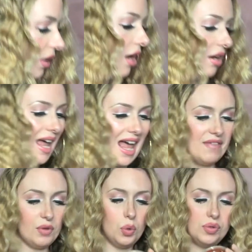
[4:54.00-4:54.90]
And I
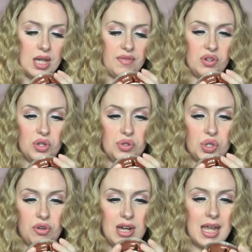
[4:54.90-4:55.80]
have also from Goose
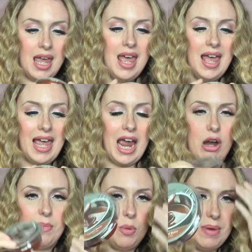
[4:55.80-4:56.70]
Creek
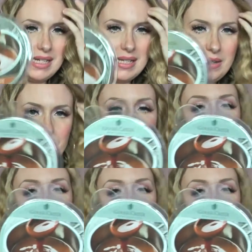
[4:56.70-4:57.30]
caramel butter.